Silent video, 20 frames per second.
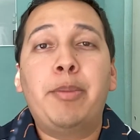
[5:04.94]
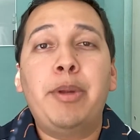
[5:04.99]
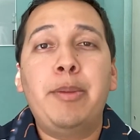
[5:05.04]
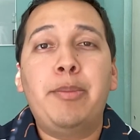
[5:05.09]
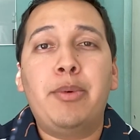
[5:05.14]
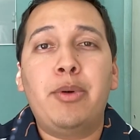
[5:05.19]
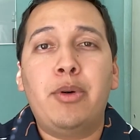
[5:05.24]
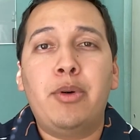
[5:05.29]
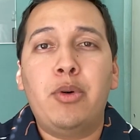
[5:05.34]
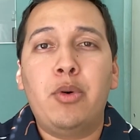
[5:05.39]

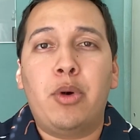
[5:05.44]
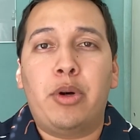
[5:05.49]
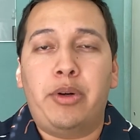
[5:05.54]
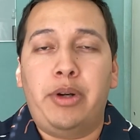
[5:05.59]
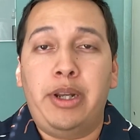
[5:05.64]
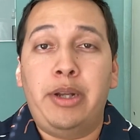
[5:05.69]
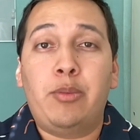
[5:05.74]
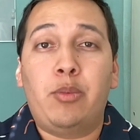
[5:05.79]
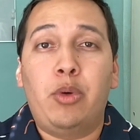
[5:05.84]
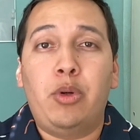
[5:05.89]
people who
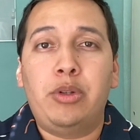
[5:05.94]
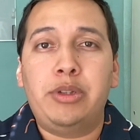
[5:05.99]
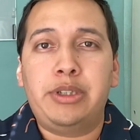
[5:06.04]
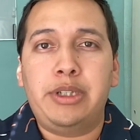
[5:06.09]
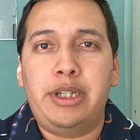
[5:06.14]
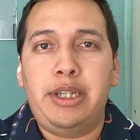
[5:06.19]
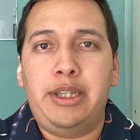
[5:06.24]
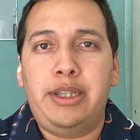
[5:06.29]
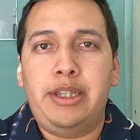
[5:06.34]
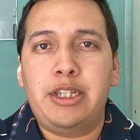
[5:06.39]
are
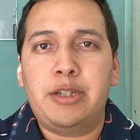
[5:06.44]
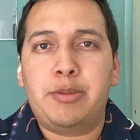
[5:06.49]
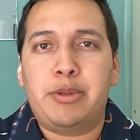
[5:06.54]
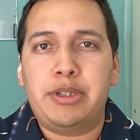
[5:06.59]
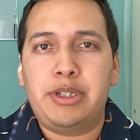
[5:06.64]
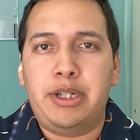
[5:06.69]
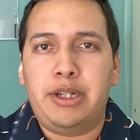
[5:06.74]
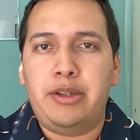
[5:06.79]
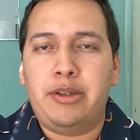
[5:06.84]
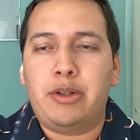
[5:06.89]
enrolled in this
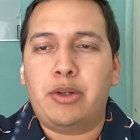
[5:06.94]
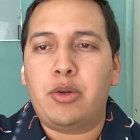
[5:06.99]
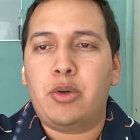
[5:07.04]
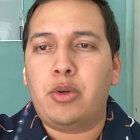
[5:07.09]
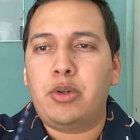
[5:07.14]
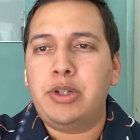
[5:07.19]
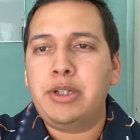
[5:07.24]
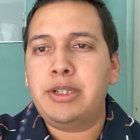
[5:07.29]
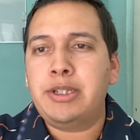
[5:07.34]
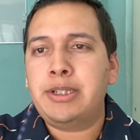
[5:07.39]
particular
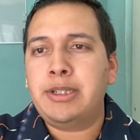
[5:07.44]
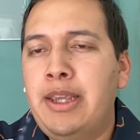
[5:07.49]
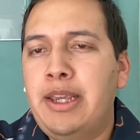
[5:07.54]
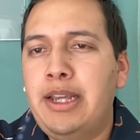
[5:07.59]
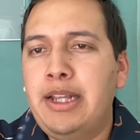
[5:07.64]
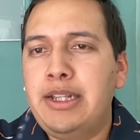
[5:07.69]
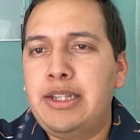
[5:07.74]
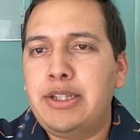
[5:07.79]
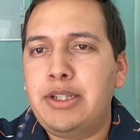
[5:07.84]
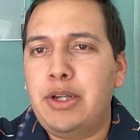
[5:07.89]
course.
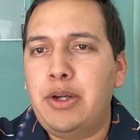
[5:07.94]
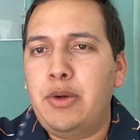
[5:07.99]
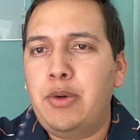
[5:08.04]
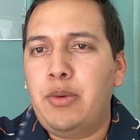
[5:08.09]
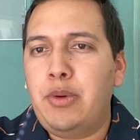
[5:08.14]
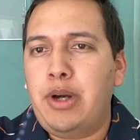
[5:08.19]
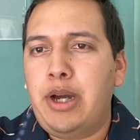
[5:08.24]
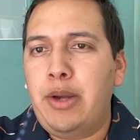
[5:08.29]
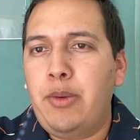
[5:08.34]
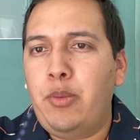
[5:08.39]
And
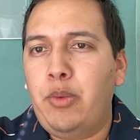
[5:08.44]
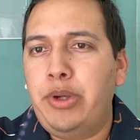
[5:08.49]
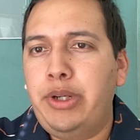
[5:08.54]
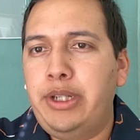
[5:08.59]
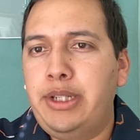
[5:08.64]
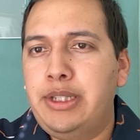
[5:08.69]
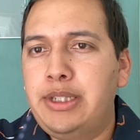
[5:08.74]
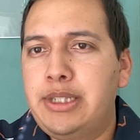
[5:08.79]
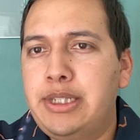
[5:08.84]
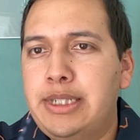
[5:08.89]
so I
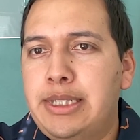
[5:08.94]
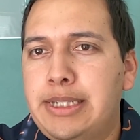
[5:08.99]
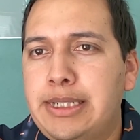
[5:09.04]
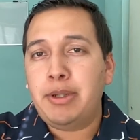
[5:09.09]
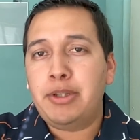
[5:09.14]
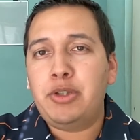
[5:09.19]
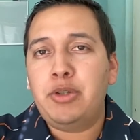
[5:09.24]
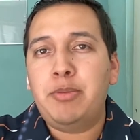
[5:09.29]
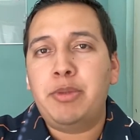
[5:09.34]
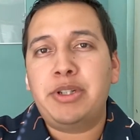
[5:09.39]
wouldn't
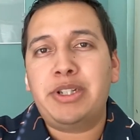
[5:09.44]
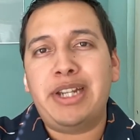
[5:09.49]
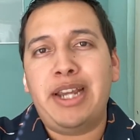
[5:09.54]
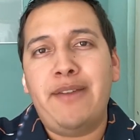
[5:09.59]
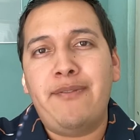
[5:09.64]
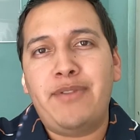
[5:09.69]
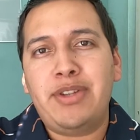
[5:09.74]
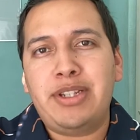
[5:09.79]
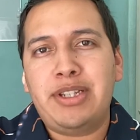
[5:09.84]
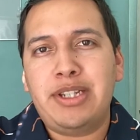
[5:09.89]
put too much
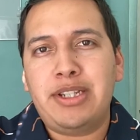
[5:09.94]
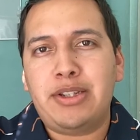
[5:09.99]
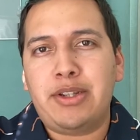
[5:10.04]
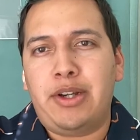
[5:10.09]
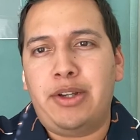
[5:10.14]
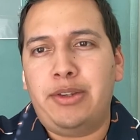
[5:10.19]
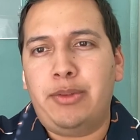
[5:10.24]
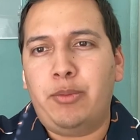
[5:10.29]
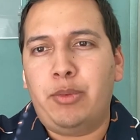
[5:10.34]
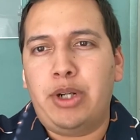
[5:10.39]
emphasis
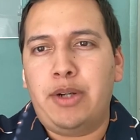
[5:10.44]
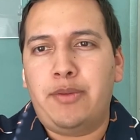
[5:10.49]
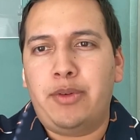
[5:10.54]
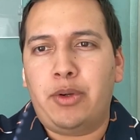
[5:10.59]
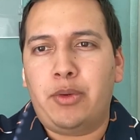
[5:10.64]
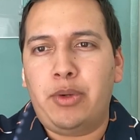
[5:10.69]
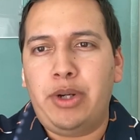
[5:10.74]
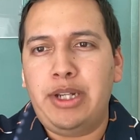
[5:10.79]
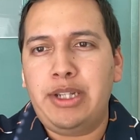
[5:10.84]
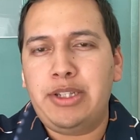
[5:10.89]
on whatever
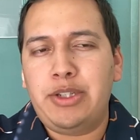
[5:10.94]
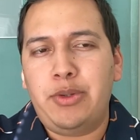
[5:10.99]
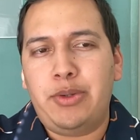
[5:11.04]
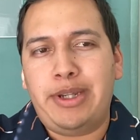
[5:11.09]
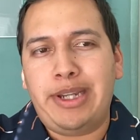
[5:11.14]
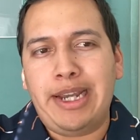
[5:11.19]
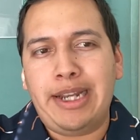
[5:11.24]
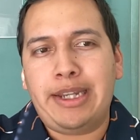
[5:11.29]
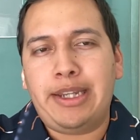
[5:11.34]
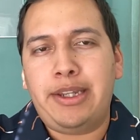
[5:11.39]
grades you
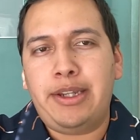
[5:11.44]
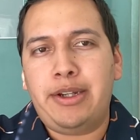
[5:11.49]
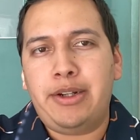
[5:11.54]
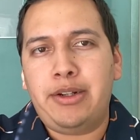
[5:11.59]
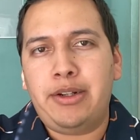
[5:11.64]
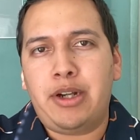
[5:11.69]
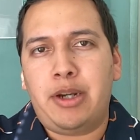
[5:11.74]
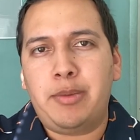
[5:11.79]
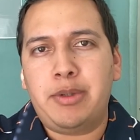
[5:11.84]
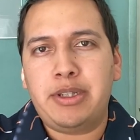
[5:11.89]
get
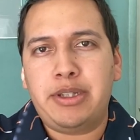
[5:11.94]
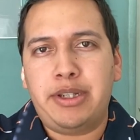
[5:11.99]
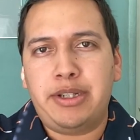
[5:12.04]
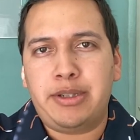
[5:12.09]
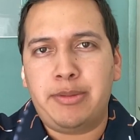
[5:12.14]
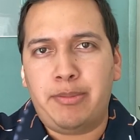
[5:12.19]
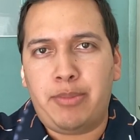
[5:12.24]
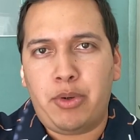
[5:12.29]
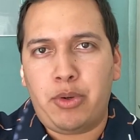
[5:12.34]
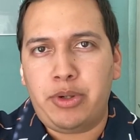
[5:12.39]
here. Obviously
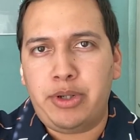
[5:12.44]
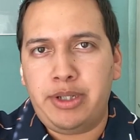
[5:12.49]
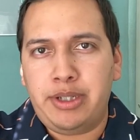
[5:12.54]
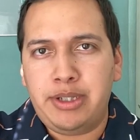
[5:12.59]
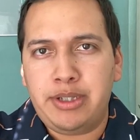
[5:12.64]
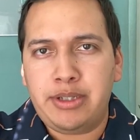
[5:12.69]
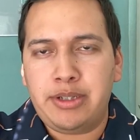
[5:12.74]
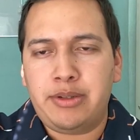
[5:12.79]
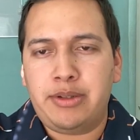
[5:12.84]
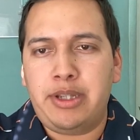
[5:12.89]
it's
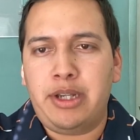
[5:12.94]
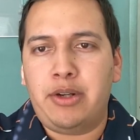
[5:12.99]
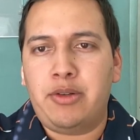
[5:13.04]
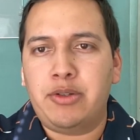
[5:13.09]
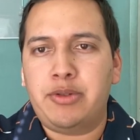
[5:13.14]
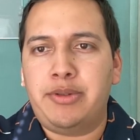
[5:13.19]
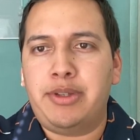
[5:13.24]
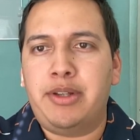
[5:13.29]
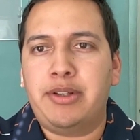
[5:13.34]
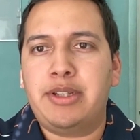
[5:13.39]
important, that
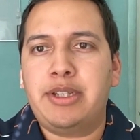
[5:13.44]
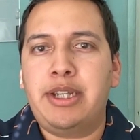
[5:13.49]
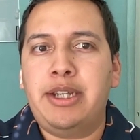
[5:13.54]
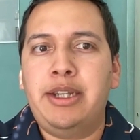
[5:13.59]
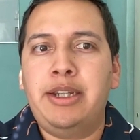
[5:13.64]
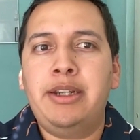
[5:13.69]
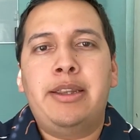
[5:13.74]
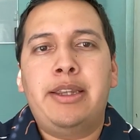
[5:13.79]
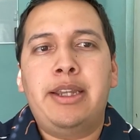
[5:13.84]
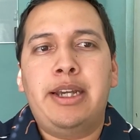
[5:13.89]
goes without
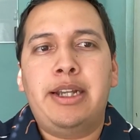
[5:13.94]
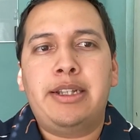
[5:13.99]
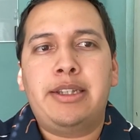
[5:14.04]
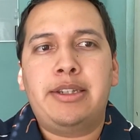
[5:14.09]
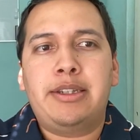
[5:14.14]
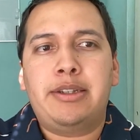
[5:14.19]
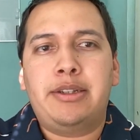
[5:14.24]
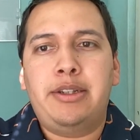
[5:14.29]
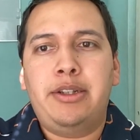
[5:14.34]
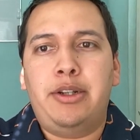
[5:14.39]
saying,
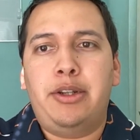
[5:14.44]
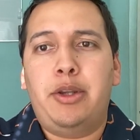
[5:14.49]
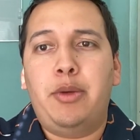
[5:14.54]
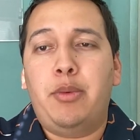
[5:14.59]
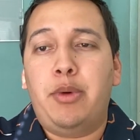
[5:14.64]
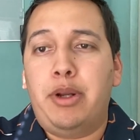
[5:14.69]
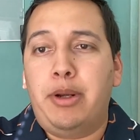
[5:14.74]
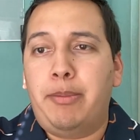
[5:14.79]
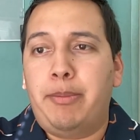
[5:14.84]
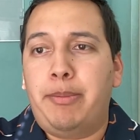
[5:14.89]
that, you know, you
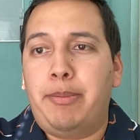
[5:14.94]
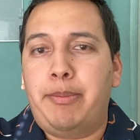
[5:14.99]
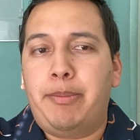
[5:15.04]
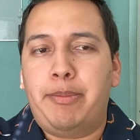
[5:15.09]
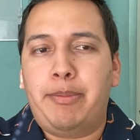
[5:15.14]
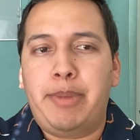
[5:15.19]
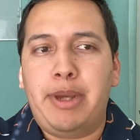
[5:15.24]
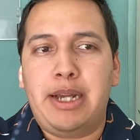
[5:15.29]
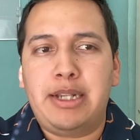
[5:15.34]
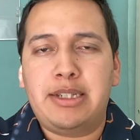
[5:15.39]
want
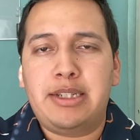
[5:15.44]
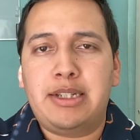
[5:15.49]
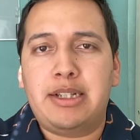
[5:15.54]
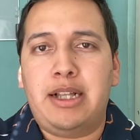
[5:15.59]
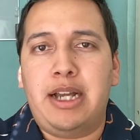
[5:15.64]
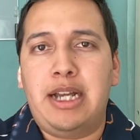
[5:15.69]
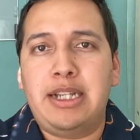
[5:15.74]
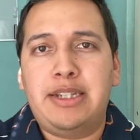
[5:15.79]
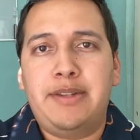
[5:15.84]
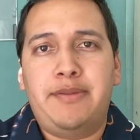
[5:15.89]
to pass this
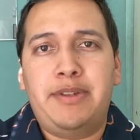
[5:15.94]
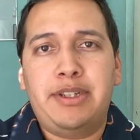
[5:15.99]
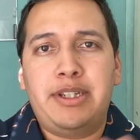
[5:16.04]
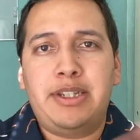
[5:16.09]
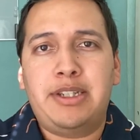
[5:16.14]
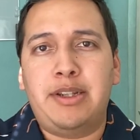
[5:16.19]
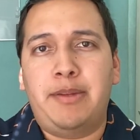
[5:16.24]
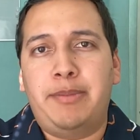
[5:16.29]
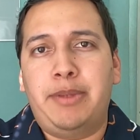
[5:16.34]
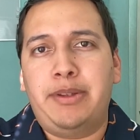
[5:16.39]
class if this
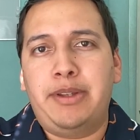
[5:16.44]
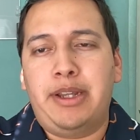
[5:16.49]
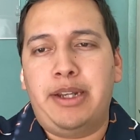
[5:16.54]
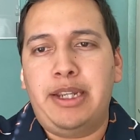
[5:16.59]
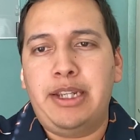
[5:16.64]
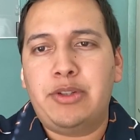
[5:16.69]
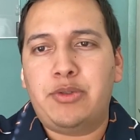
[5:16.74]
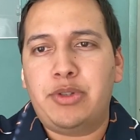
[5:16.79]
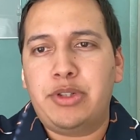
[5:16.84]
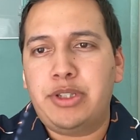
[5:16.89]
is something
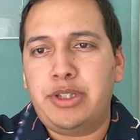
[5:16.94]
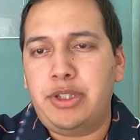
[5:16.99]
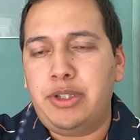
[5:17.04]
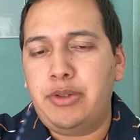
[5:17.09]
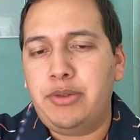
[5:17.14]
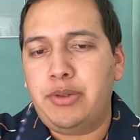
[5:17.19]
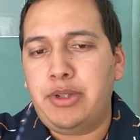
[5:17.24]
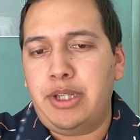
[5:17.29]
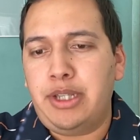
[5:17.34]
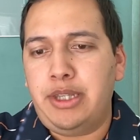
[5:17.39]
that interests
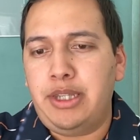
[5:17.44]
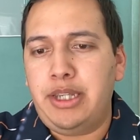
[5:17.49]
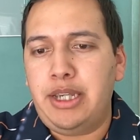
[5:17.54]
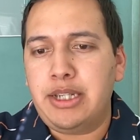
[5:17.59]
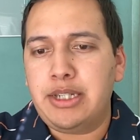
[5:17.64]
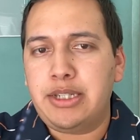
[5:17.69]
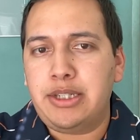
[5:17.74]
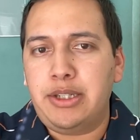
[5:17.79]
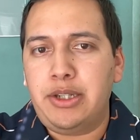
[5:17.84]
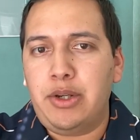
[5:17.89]
you in the
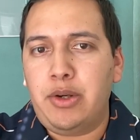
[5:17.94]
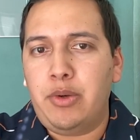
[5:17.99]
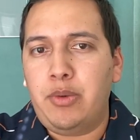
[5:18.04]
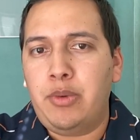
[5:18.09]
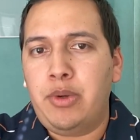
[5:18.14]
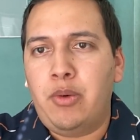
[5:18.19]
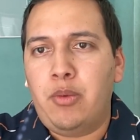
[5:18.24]
SEO